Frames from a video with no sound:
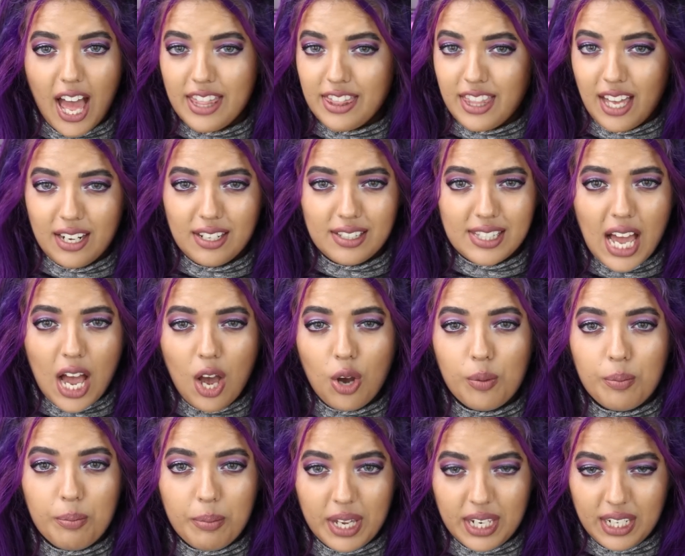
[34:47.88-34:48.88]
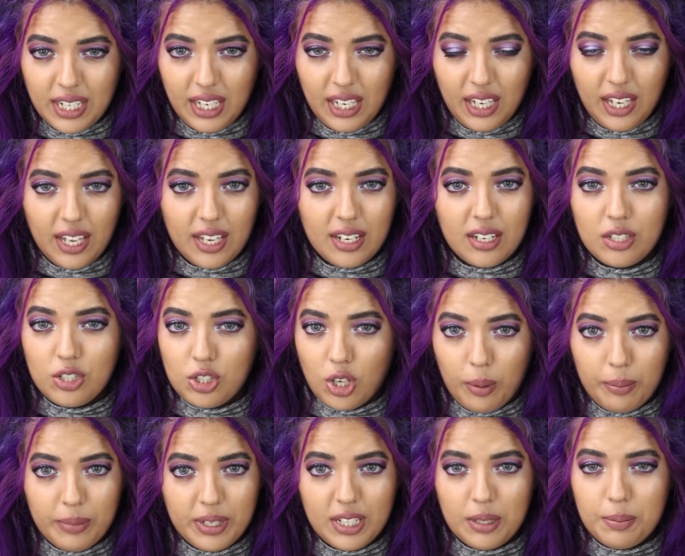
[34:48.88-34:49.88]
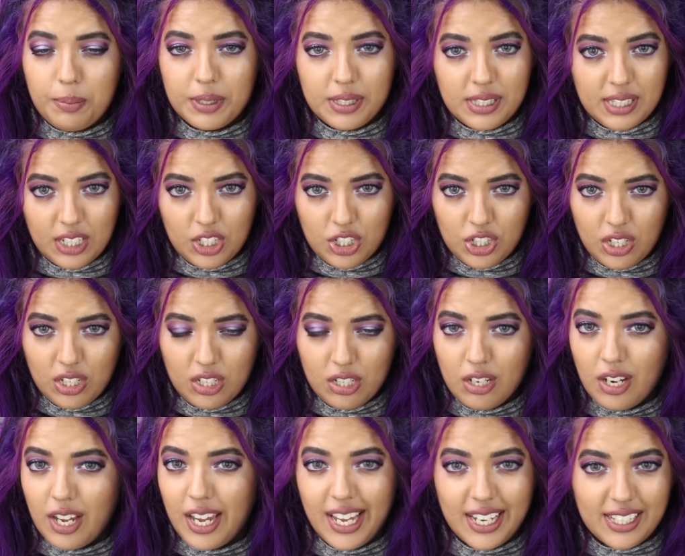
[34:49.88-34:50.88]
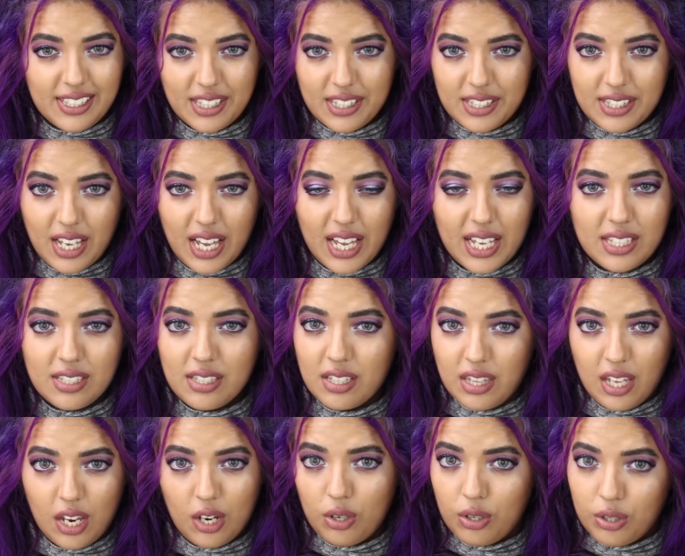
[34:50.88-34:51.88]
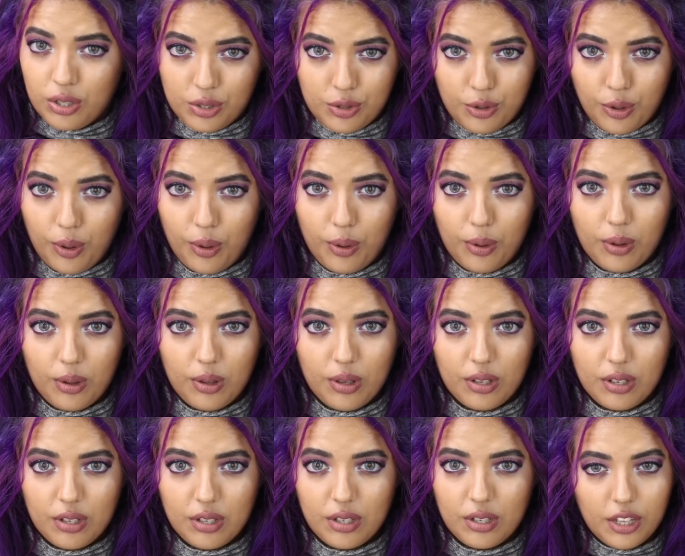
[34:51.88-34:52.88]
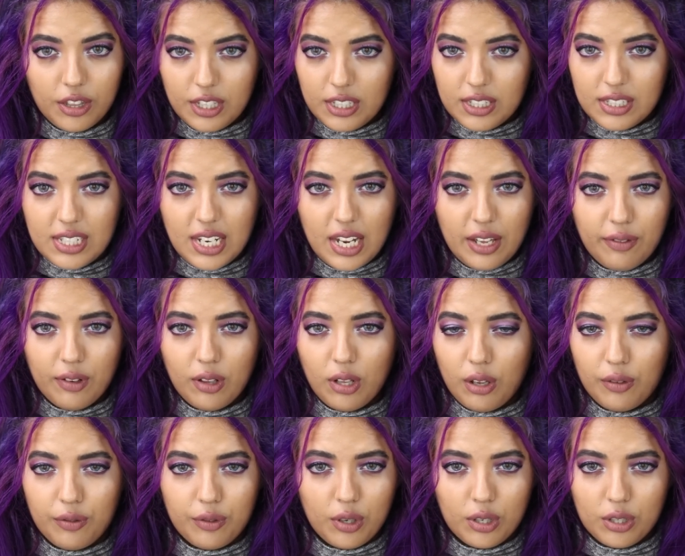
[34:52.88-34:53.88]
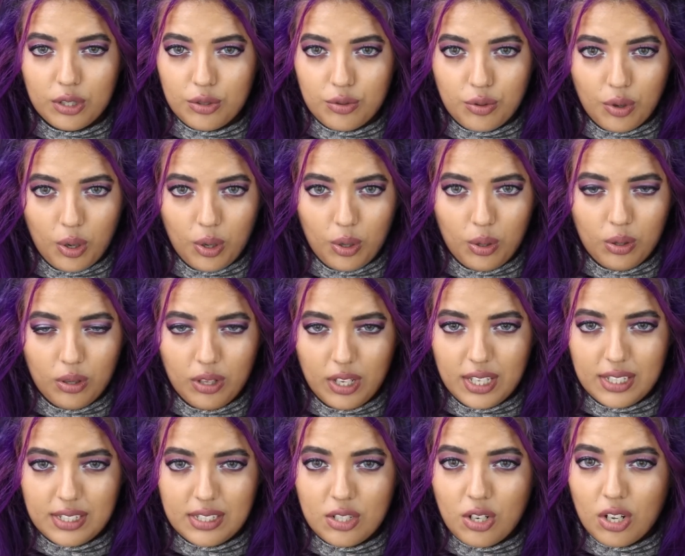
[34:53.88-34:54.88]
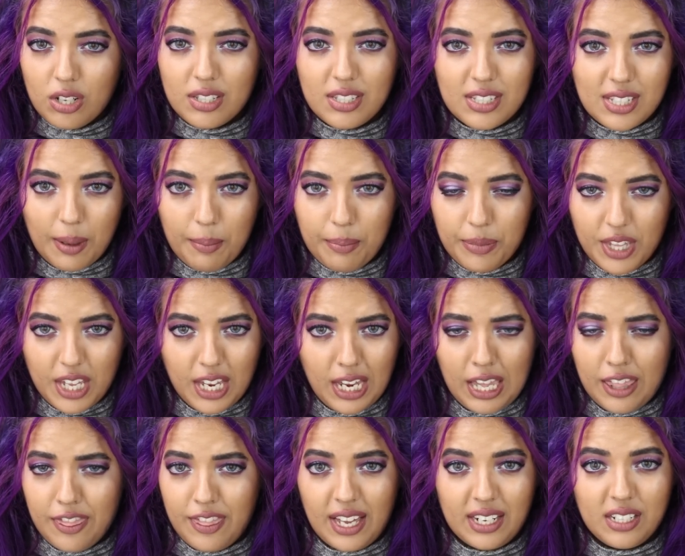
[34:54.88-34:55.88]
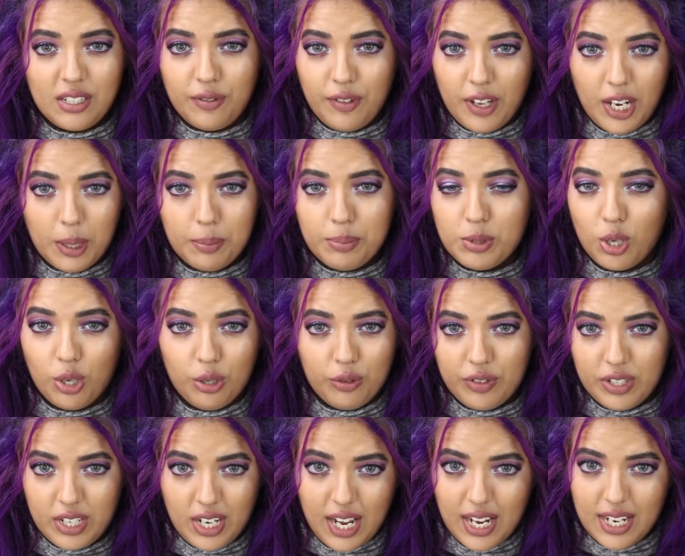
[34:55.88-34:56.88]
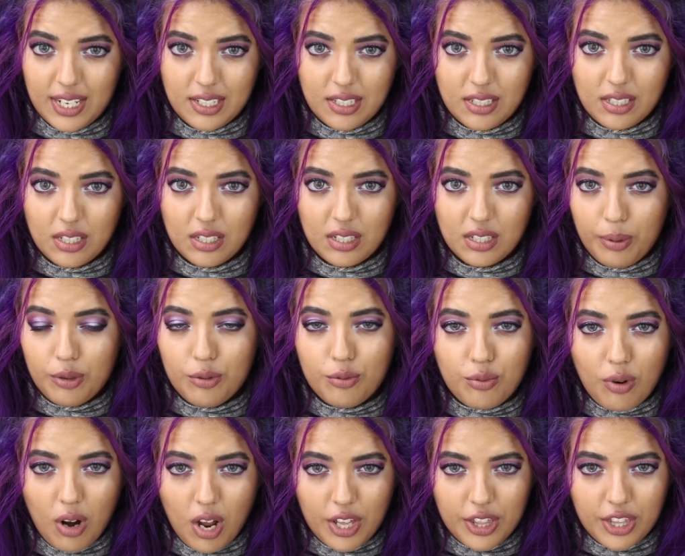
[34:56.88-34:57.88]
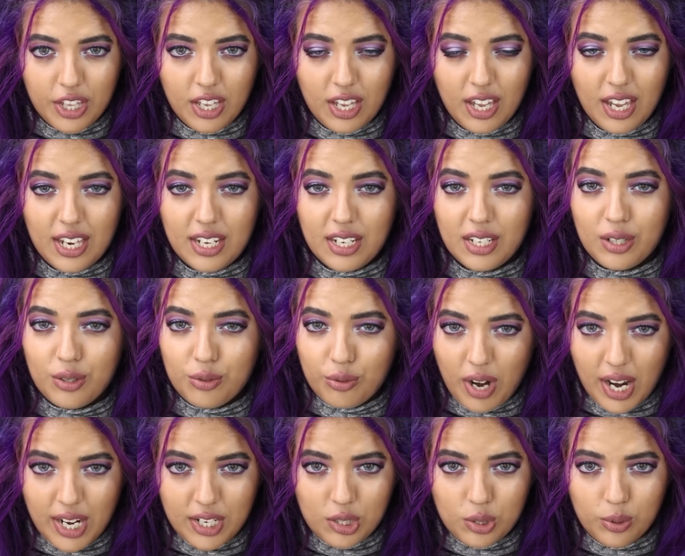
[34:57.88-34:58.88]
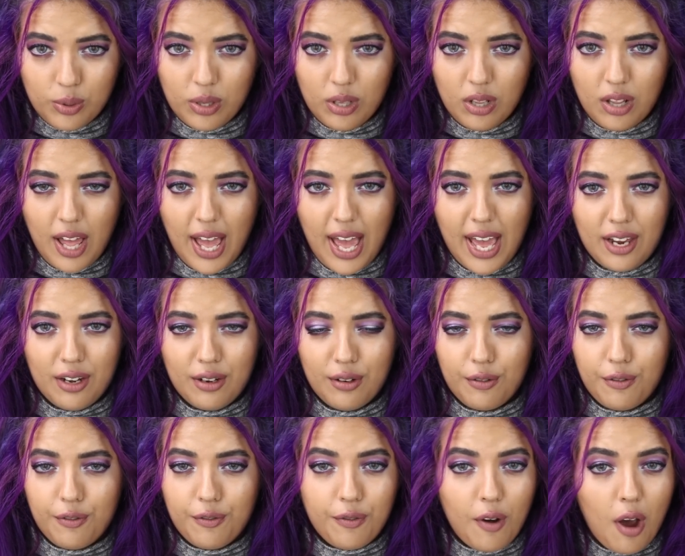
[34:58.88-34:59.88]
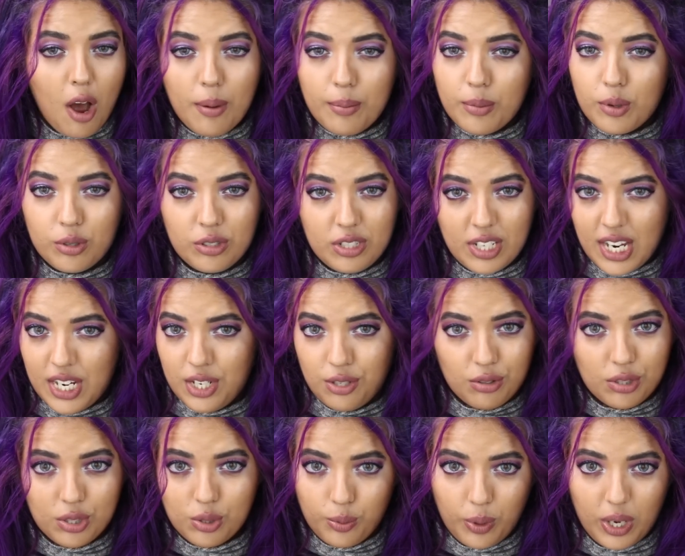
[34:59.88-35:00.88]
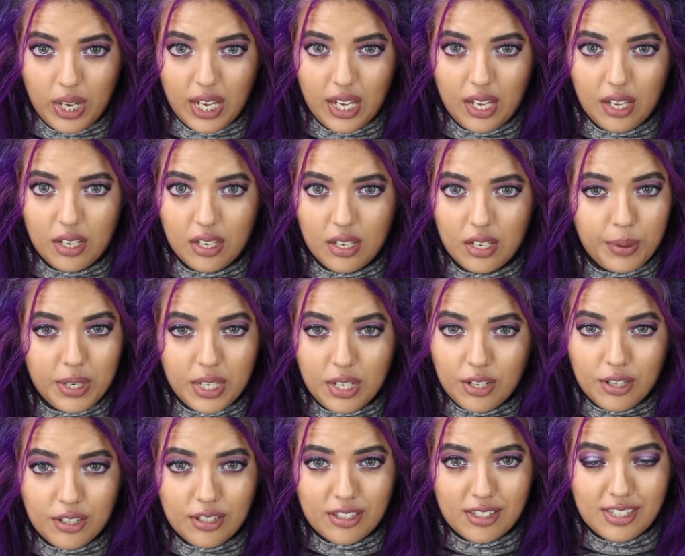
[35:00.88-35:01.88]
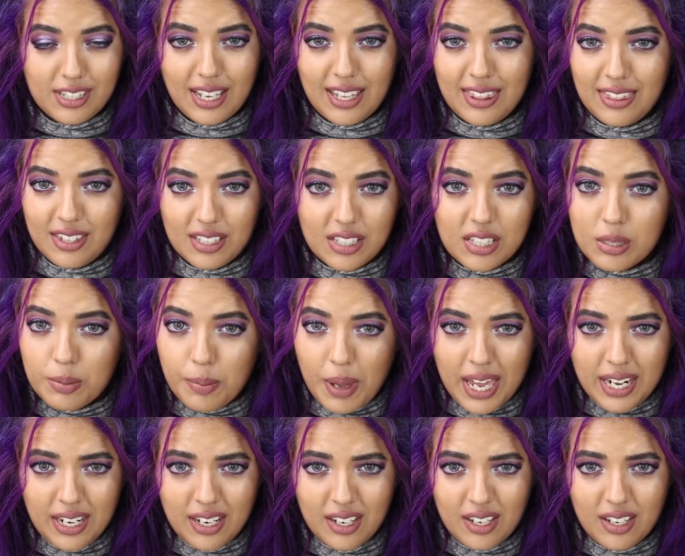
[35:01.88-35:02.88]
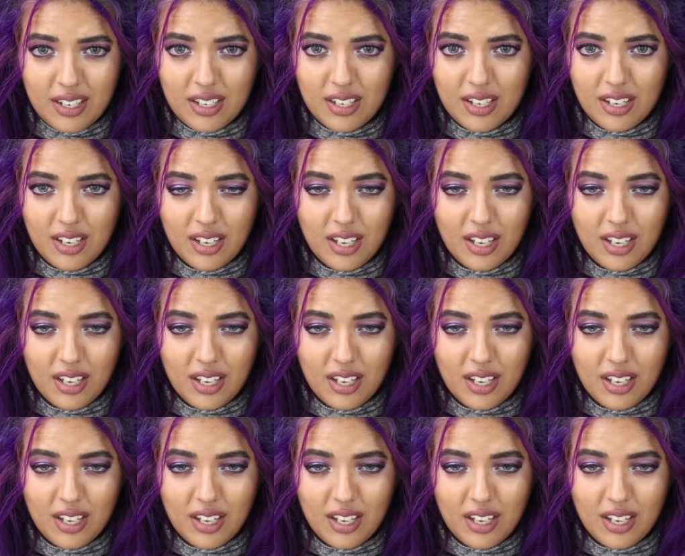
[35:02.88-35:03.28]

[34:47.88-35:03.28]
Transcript: And that is how many in a dominant position exercise their control. This level of control is not something that develops overnight, but rather in a gradual and far more dangerous way, because in this manner,